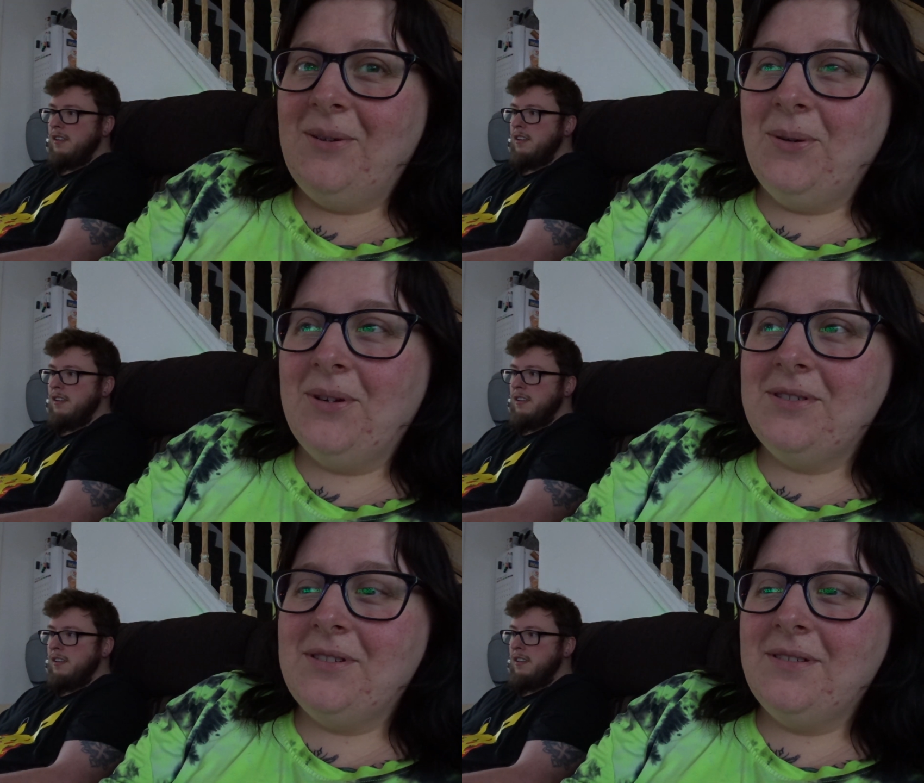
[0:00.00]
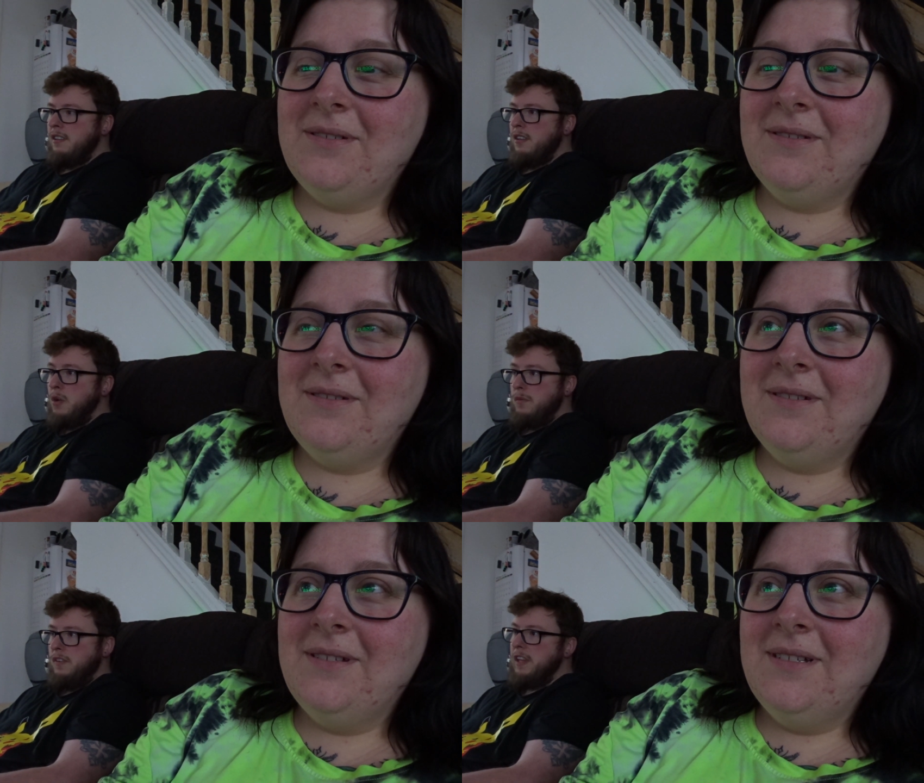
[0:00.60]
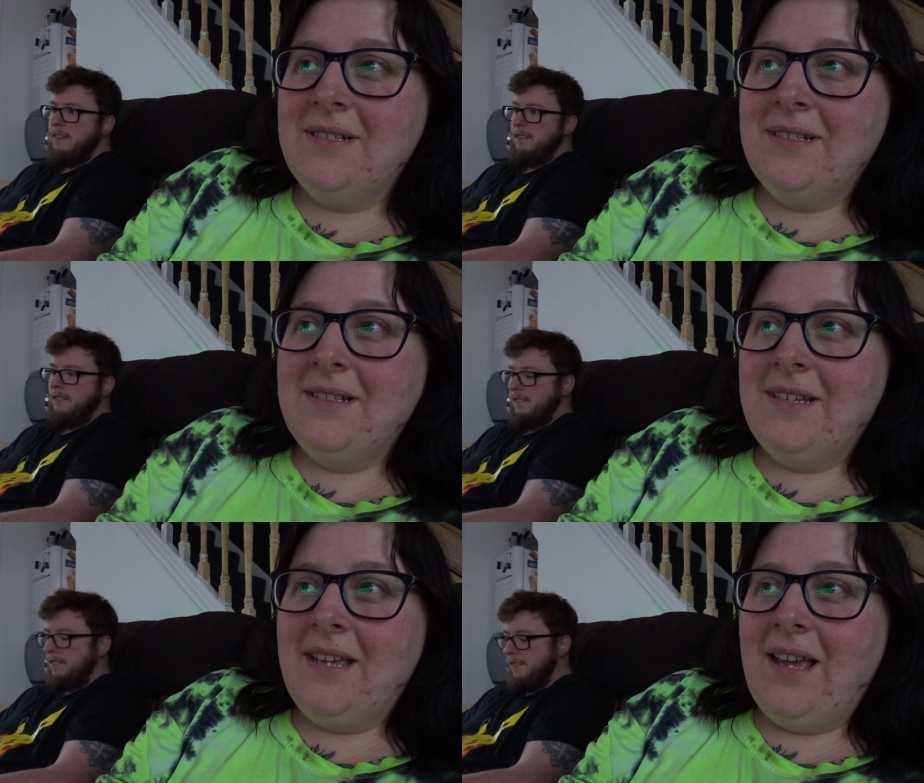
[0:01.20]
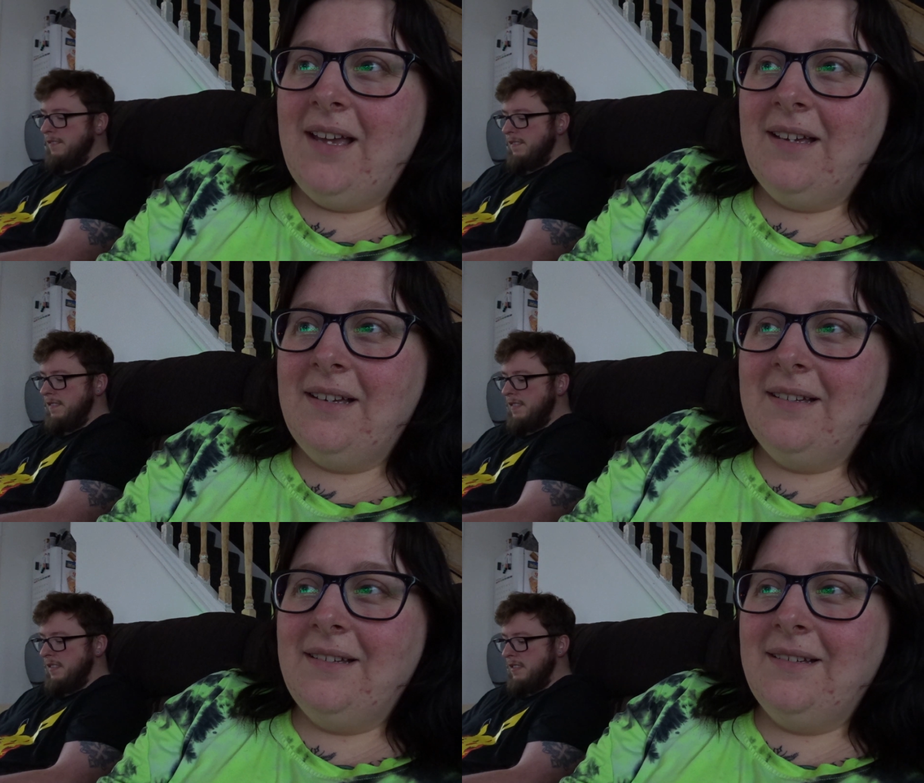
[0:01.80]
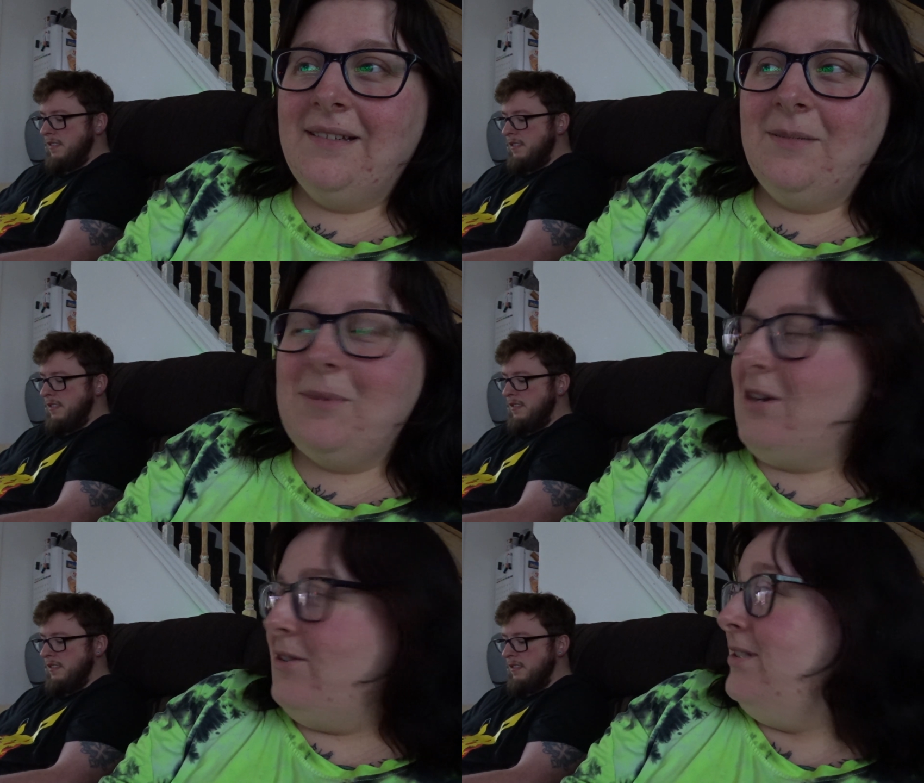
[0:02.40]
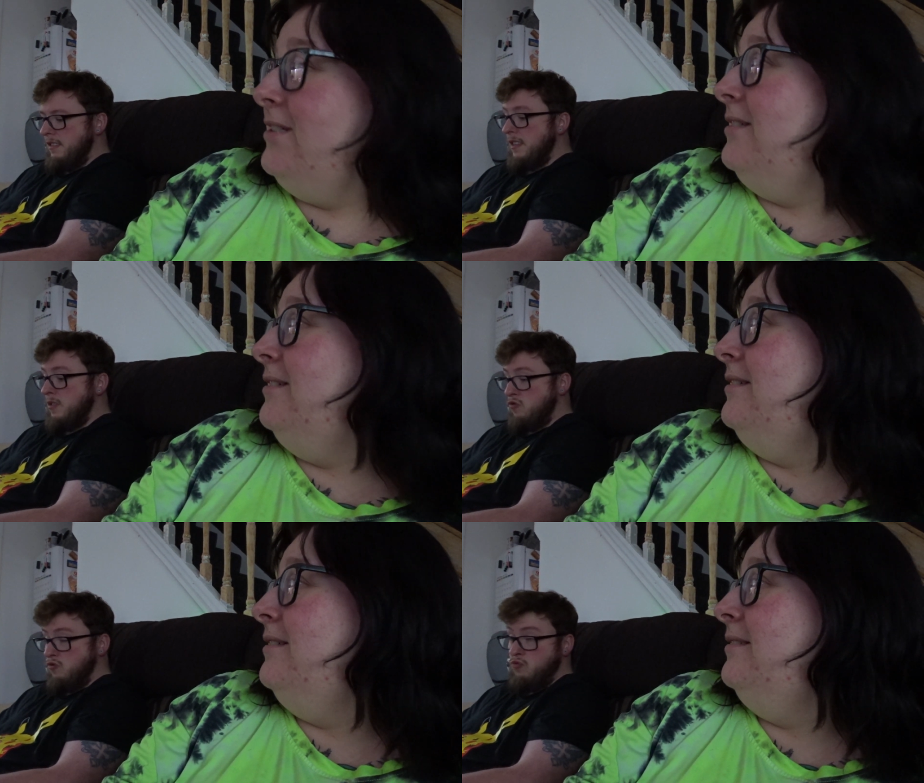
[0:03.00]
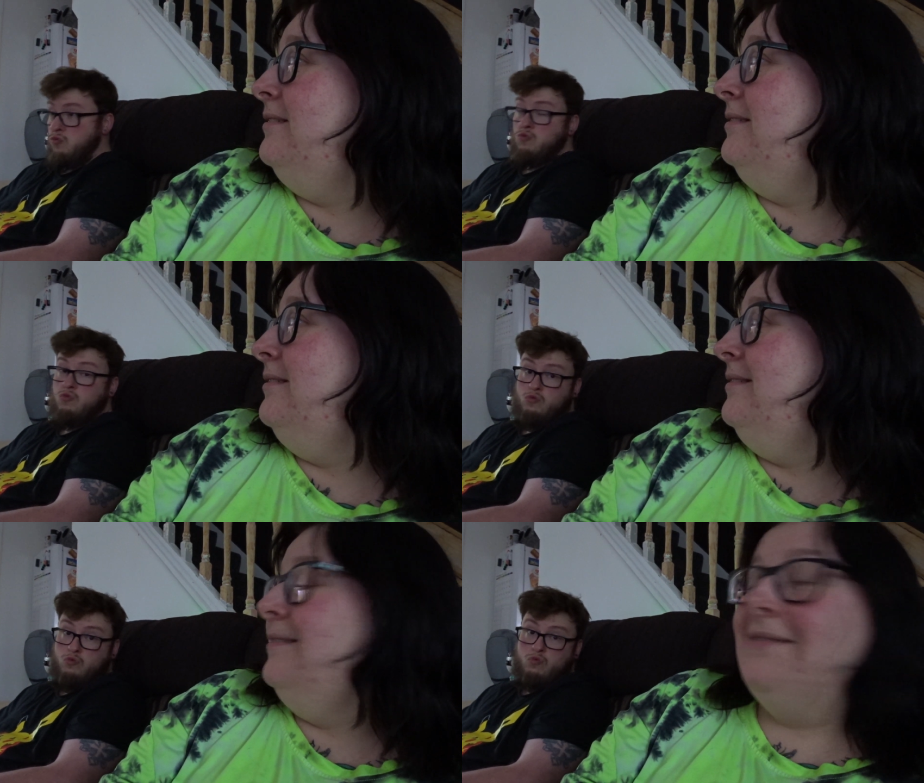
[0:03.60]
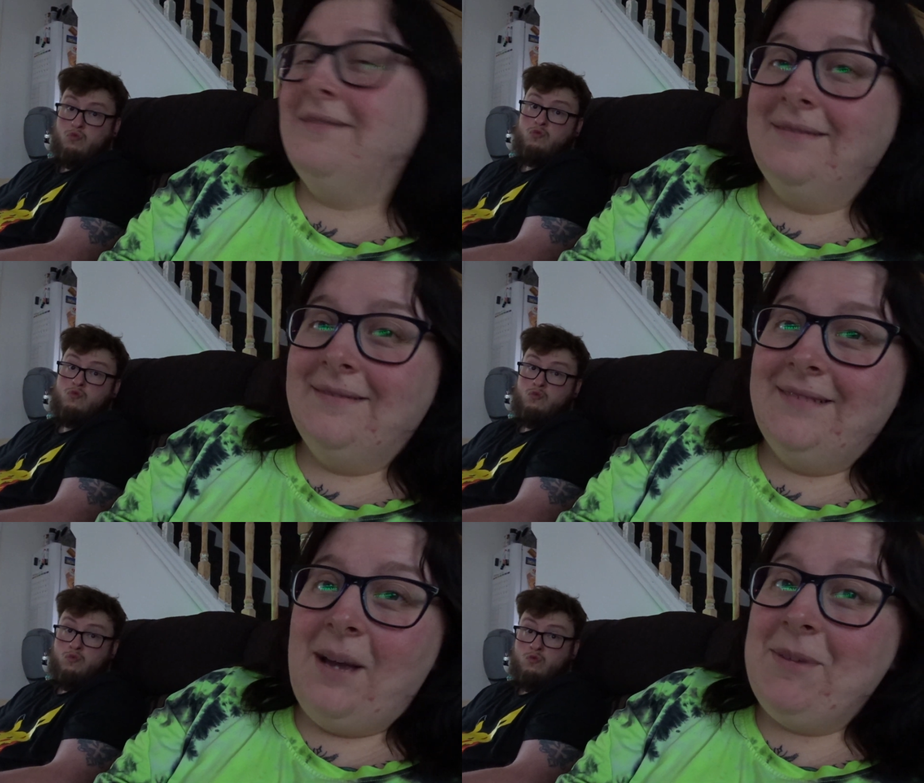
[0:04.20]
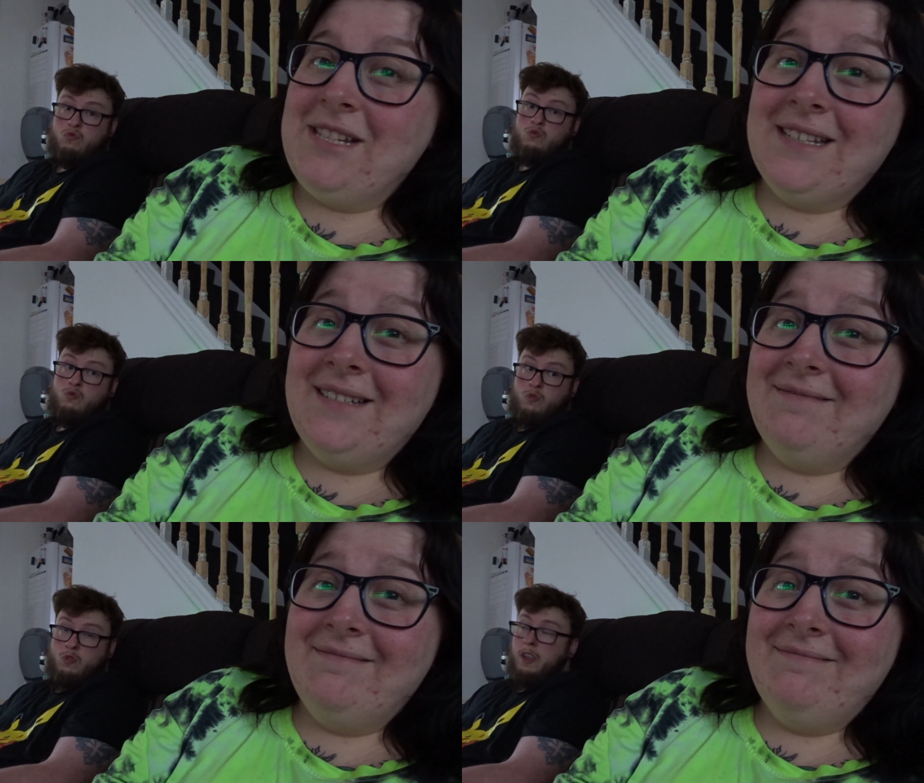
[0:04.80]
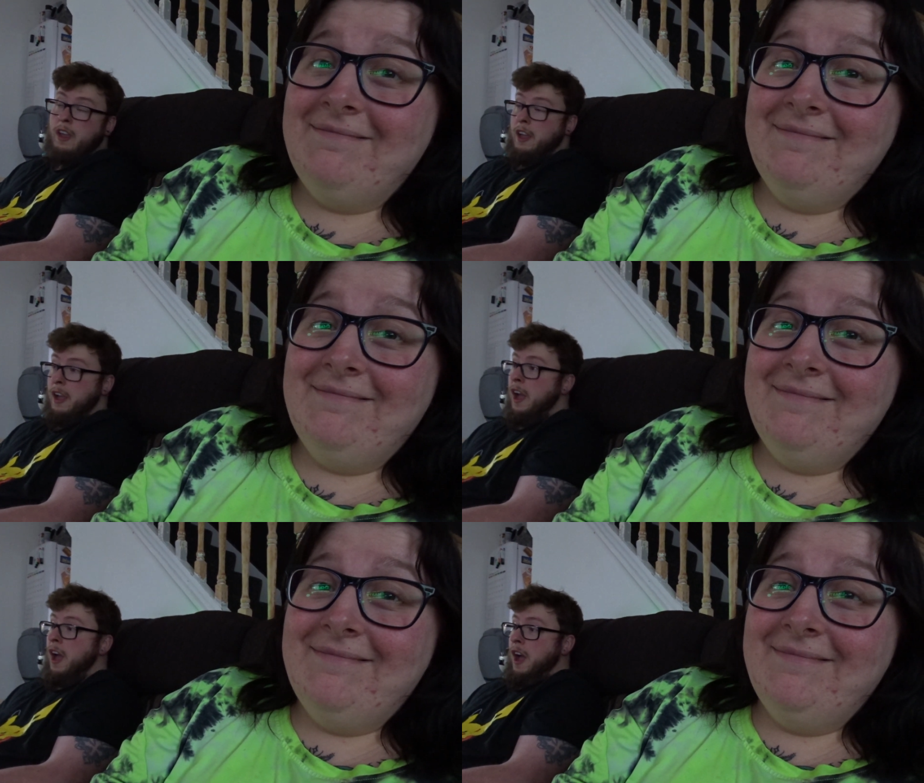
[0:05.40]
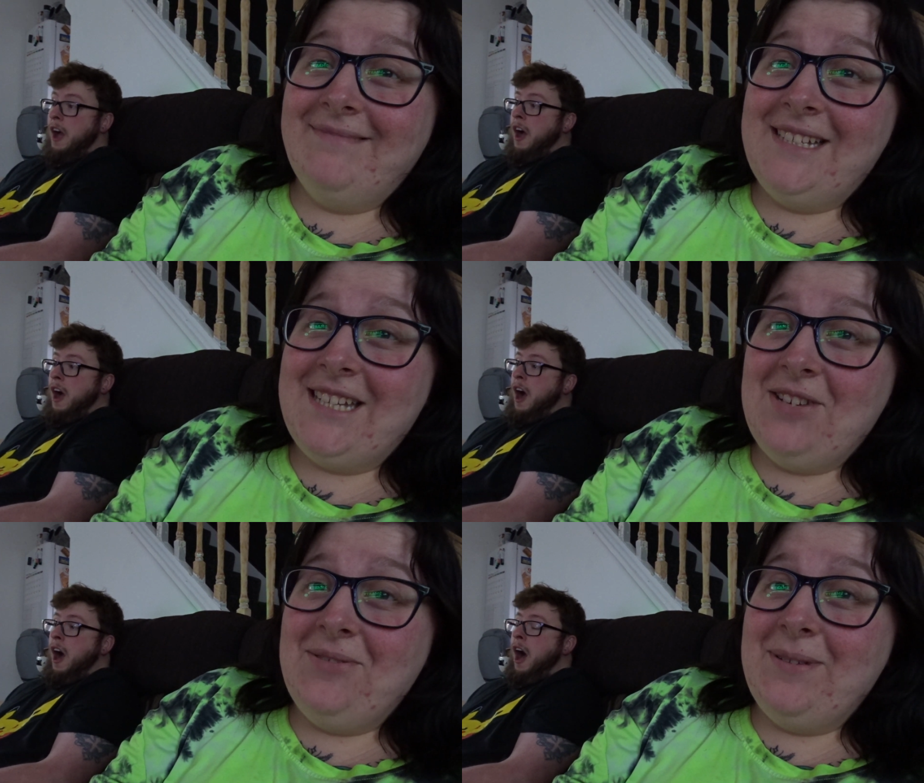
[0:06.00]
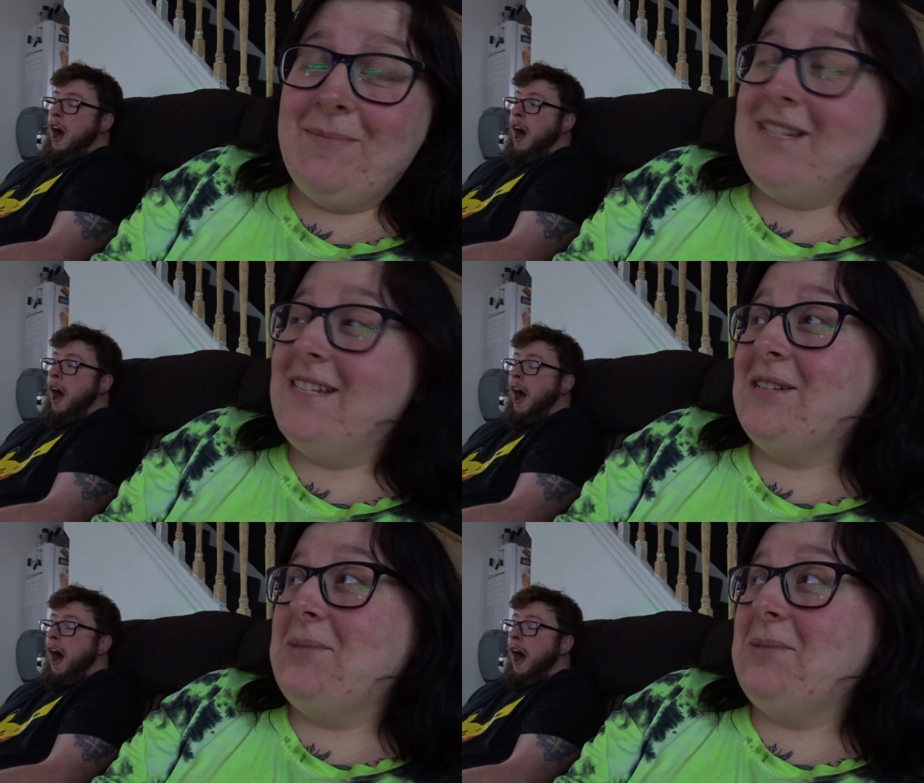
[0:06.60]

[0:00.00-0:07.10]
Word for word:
Speaker 1: August. Hopefully. Yeah, be nice. I miss it. I genuinely miss it